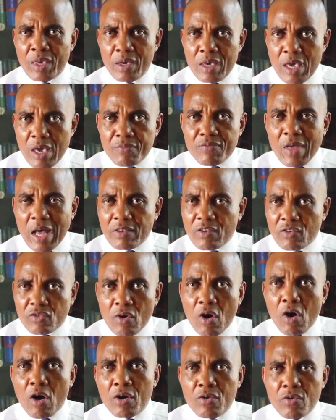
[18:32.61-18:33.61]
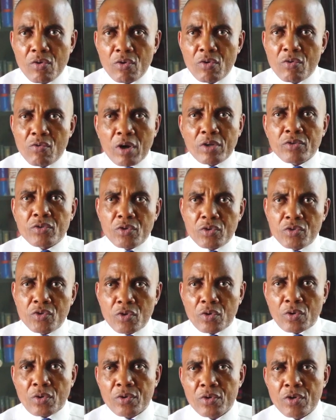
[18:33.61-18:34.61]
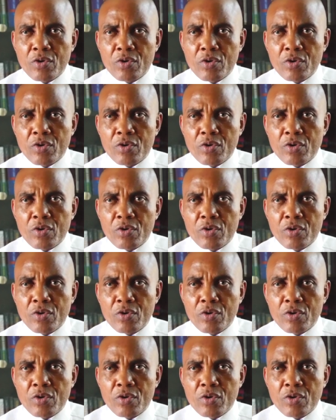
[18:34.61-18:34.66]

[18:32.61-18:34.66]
If that is all you want to do,